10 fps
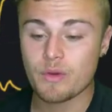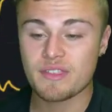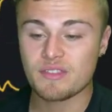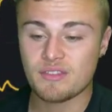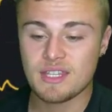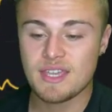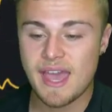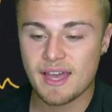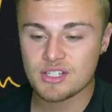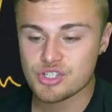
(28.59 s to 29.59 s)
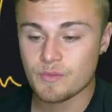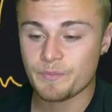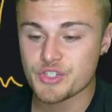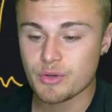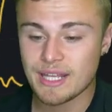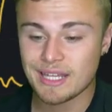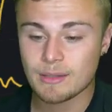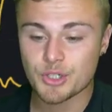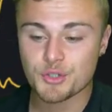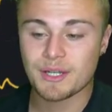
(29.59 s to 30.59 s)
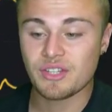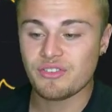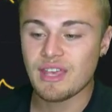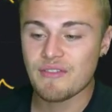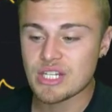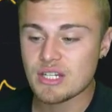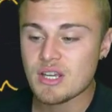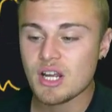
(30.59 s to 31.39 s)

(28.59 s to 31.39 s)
with Zcash trading at number 27,